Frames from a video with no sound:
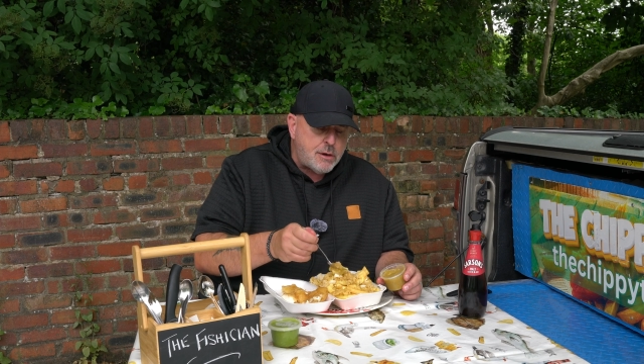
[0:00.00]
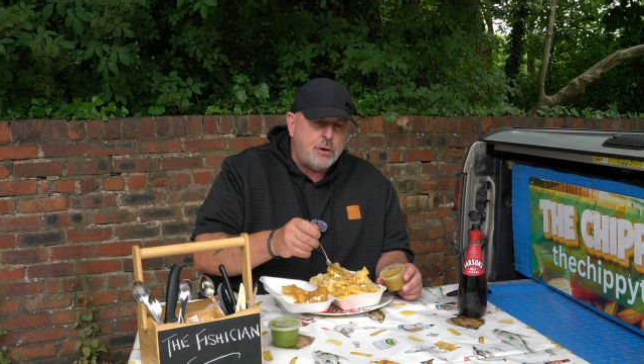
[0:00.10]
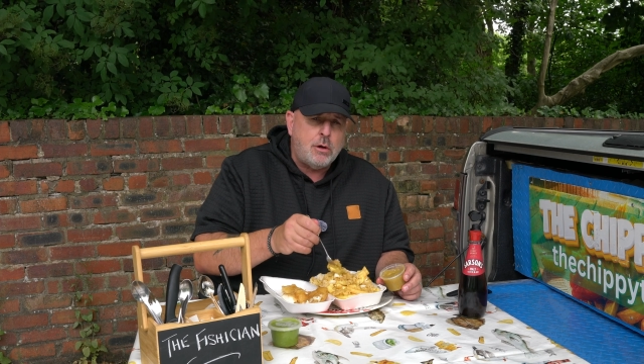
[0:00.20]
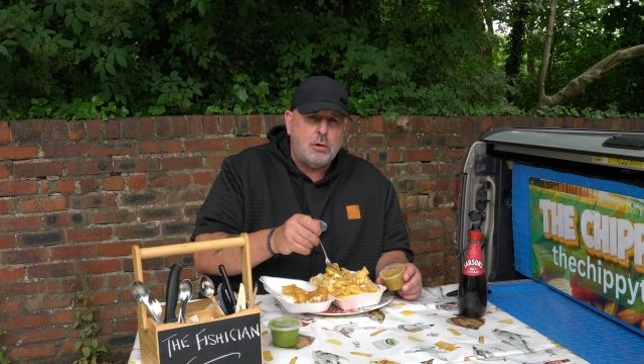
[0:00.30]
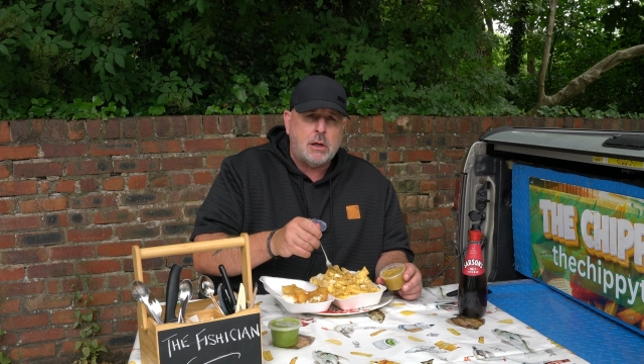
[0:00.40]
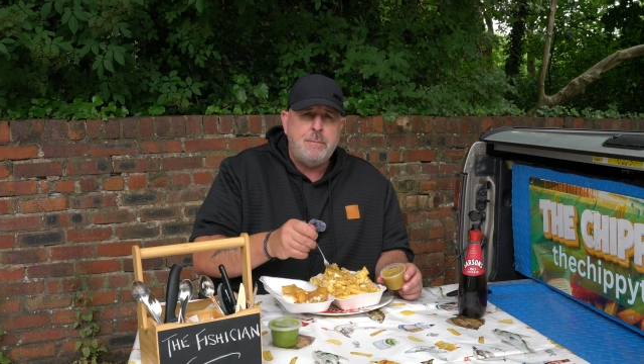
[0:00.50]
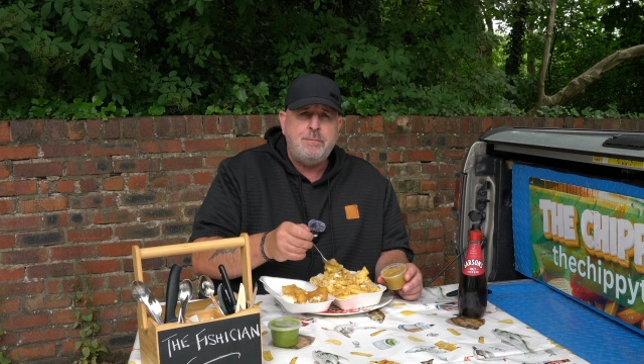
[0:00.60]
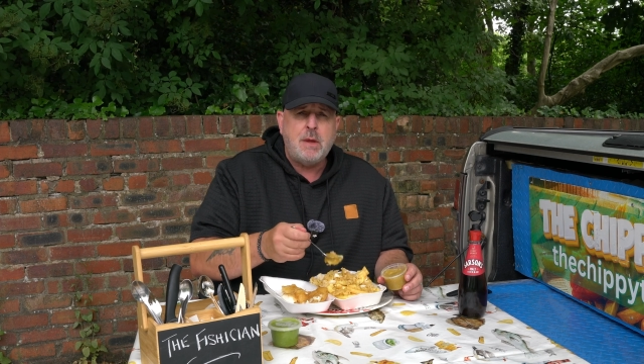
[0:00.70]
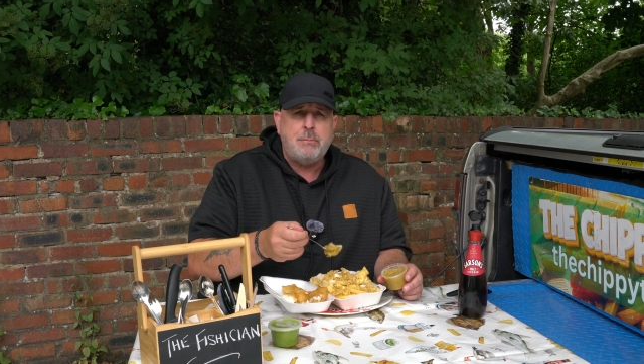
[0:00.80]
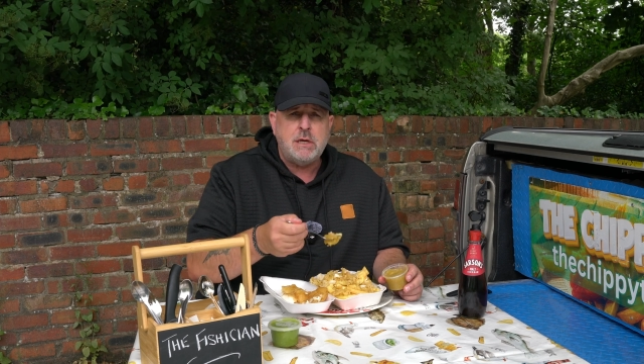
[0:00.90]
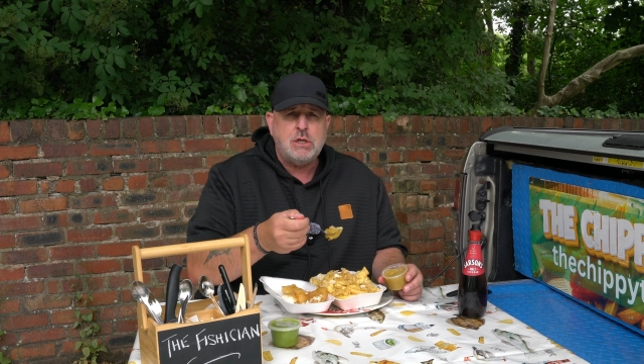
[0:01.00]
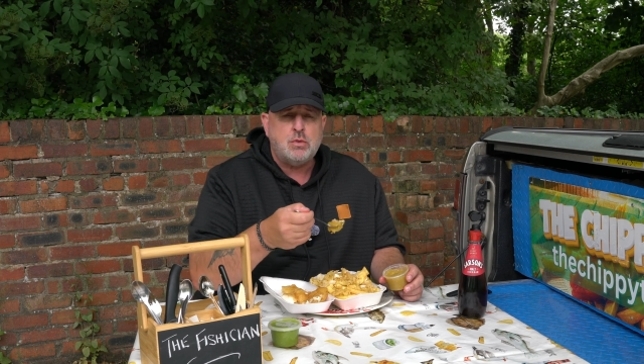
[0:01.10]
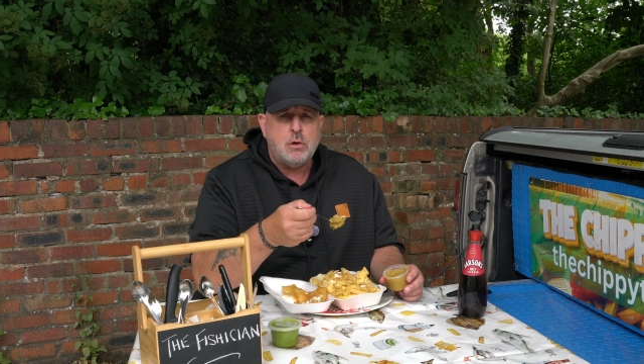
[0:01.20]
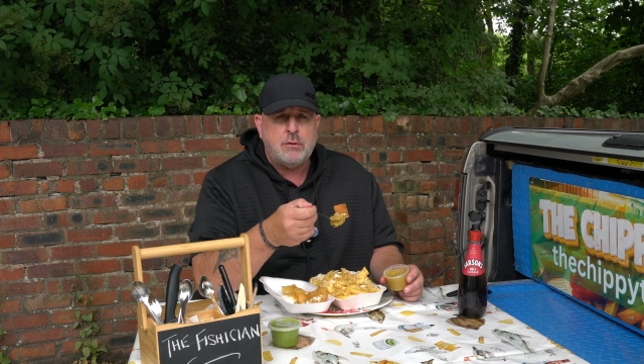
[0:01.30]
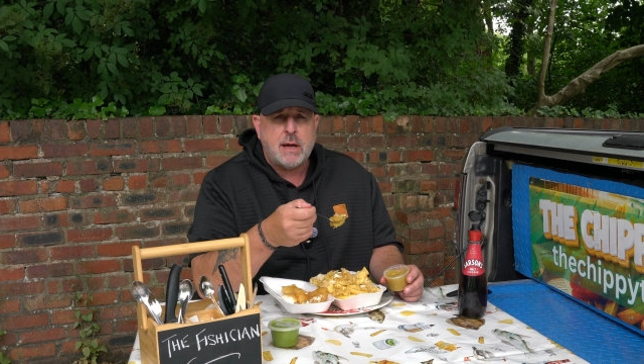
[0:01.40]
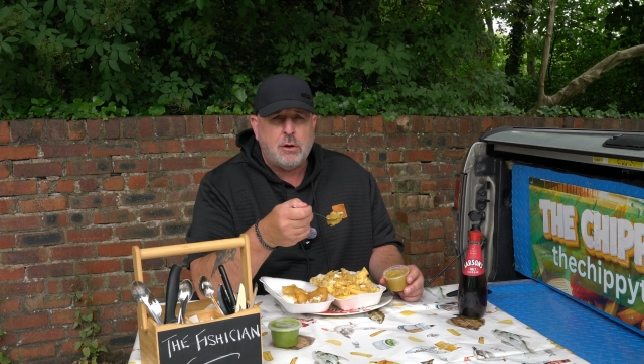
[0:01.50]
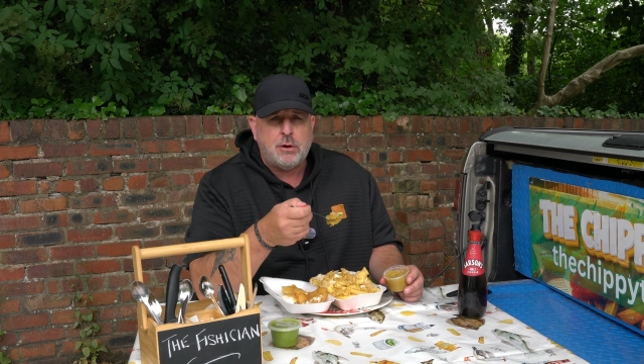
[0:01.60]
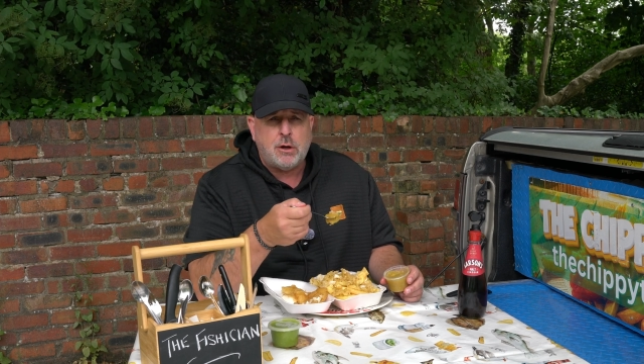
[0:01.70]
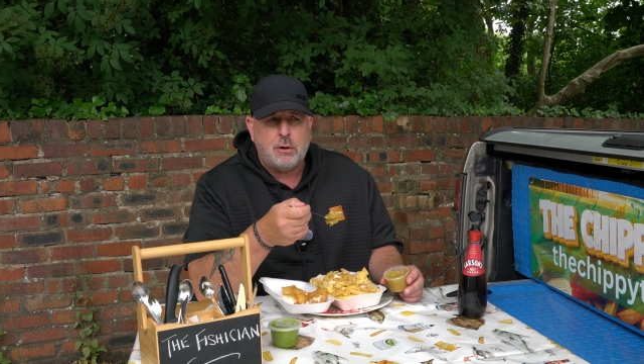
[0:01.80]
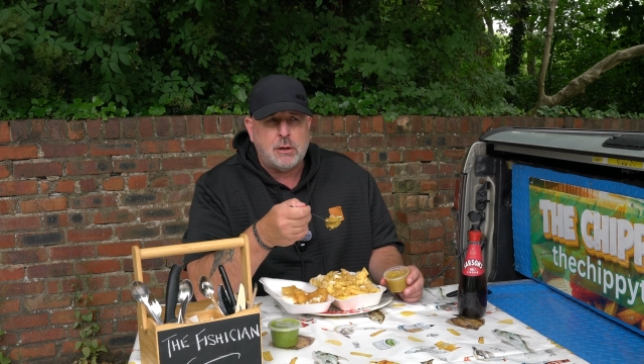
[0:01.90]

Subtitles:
holder and British world record holder.